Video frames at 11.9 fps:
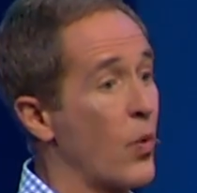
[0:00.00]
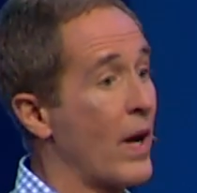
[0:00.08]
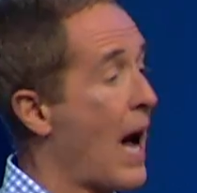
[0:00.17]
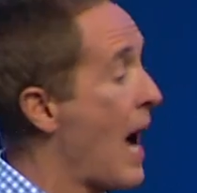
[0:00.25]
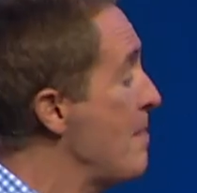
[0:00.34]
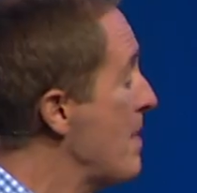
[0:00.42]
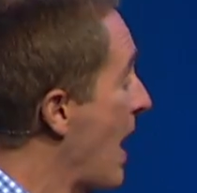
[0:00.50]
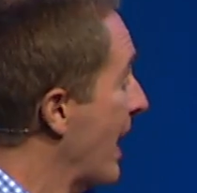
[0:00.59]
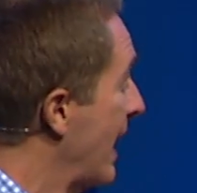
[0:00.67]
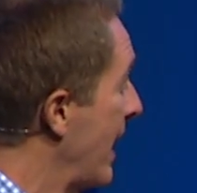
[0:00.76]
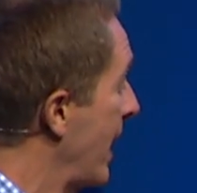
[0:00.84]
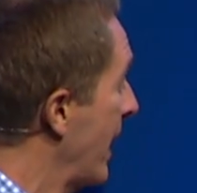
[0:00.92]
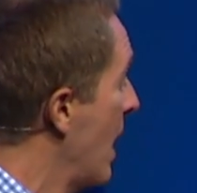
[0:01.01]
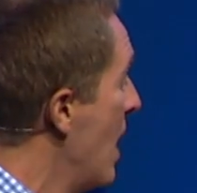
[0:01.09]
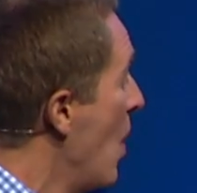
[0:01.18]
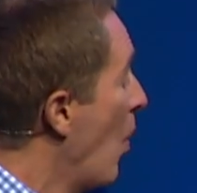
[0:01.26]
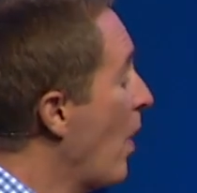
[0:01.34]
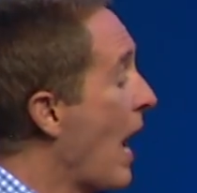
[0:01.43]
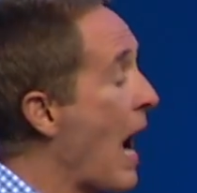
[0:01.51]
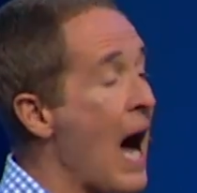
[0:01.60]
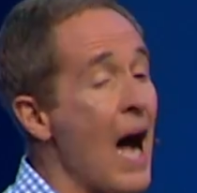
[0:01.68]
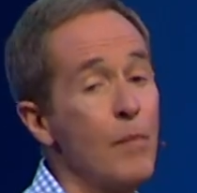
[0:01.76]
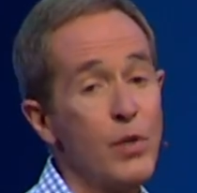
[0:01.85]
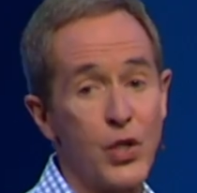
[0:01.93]
when I'm not getting what
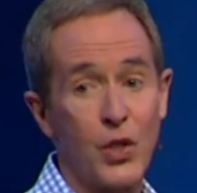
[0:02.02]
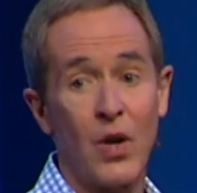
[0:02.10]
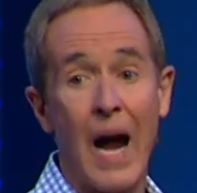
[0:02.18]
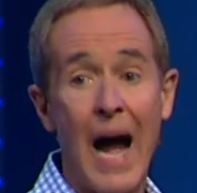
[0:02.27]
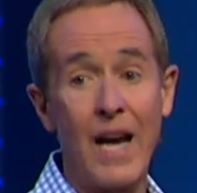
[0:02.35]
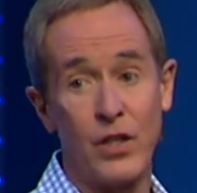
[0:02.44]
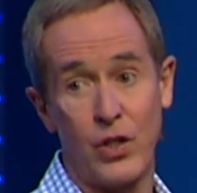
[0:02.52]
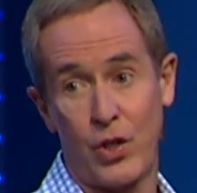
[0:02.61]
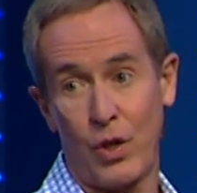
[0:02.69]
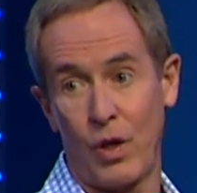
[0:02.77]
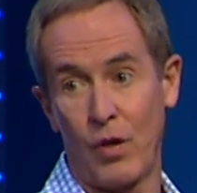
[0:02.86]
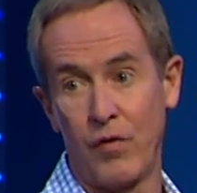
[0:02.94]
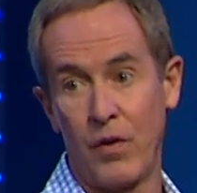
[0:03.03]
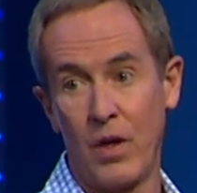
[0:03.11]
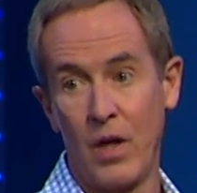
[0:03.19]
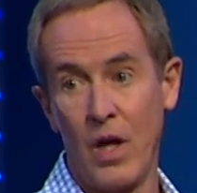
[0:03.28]
I'm sure I deserve.